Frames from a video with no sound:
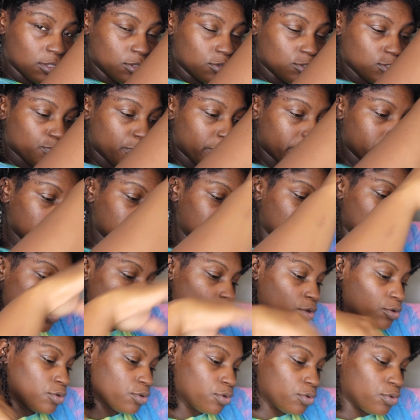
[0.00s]
loose ponytail
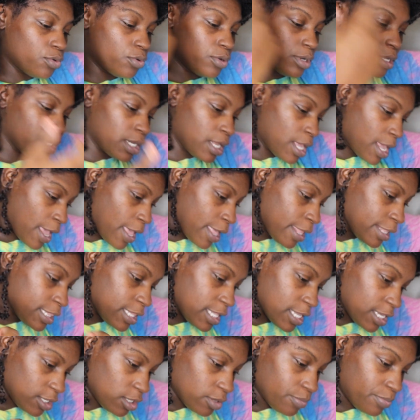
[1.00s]
holder on,
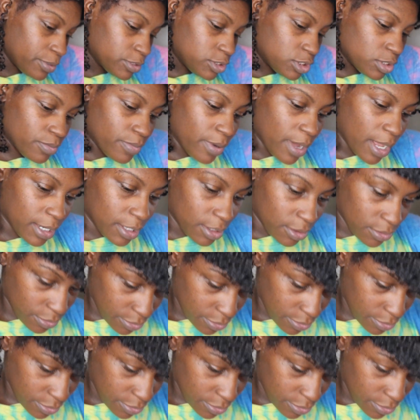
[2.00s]
then you put your bonnet